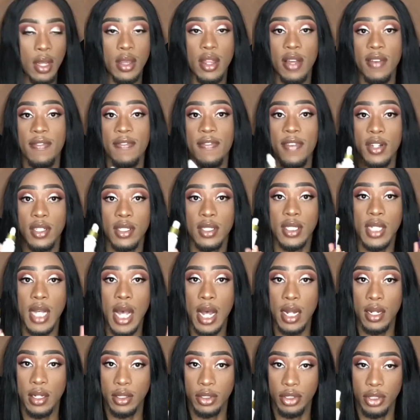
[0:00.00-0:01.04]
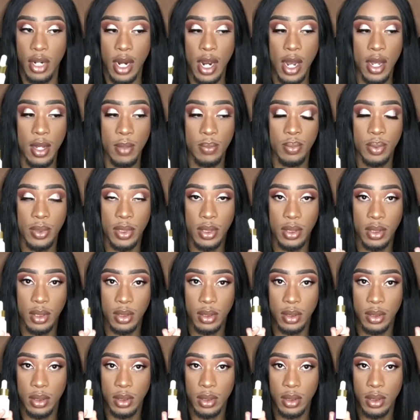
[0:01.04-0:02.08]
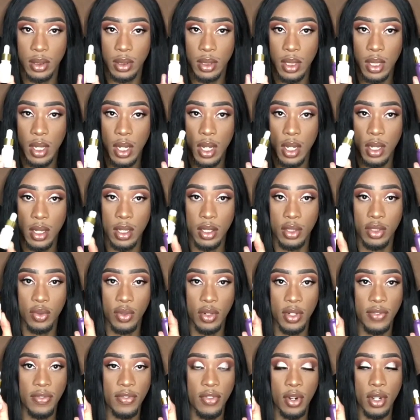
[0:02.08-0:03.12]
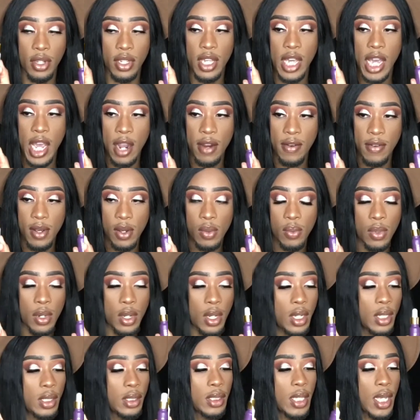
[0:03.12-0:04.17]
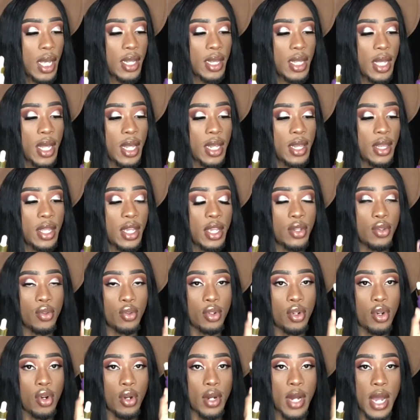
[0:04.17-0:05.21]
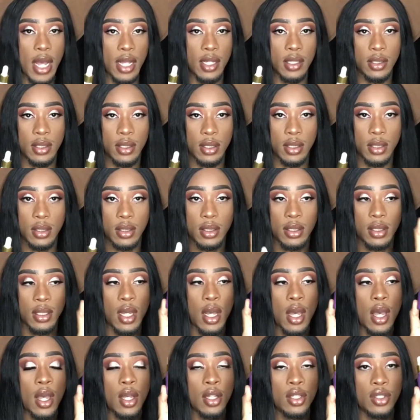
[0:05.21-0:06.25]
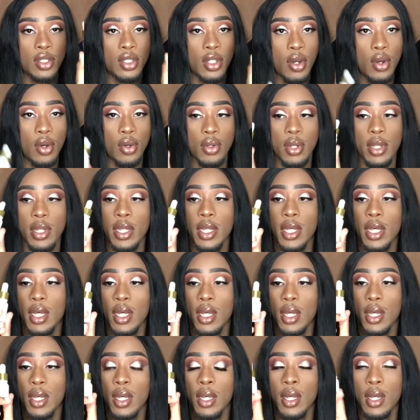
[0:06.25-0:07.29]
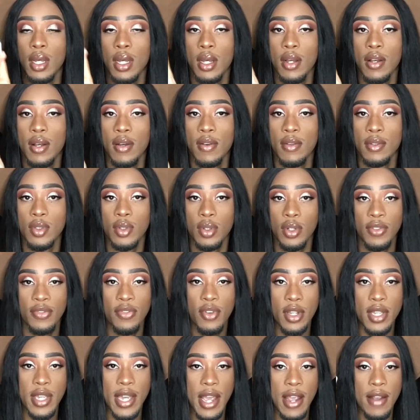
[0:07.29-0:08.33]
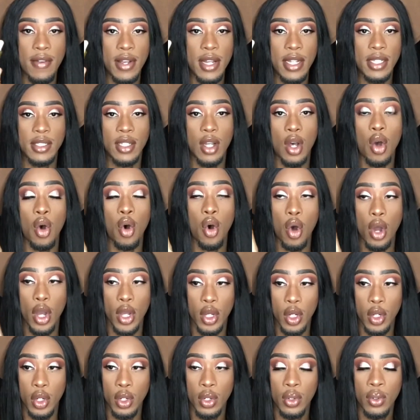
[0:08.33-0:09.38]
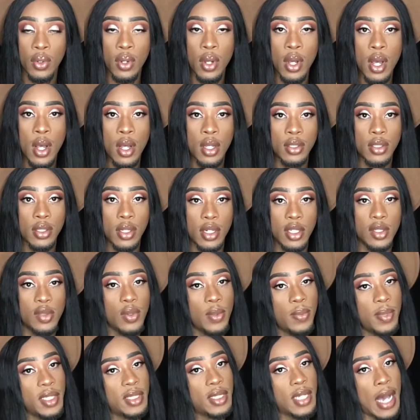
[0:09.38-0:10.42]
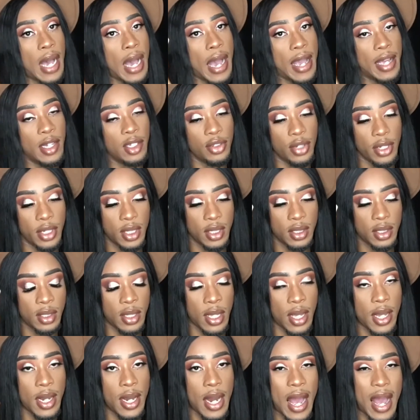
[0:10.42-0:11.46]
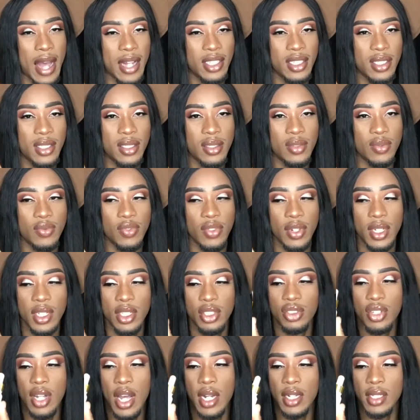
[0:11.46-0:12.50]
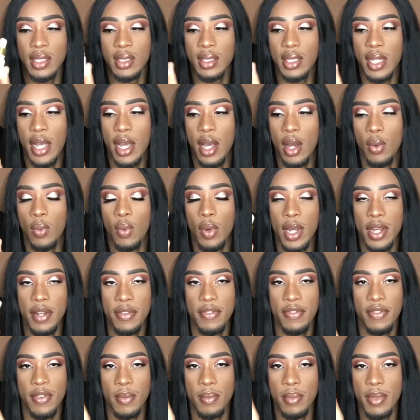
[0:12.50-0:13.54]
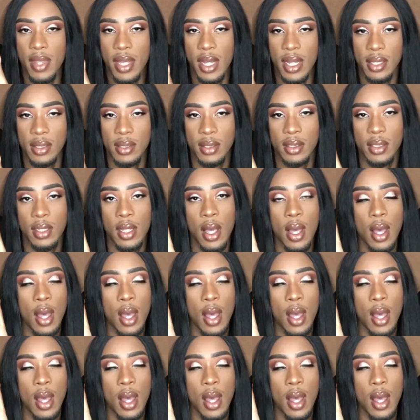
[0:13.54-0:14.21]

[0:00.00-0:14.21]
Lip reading: The Fasali drops, the 24 karat ones, and then the Unicorn Essence. So the 24 karat is an oil, so this would be to hydrate the skin. I just really try to stay away from this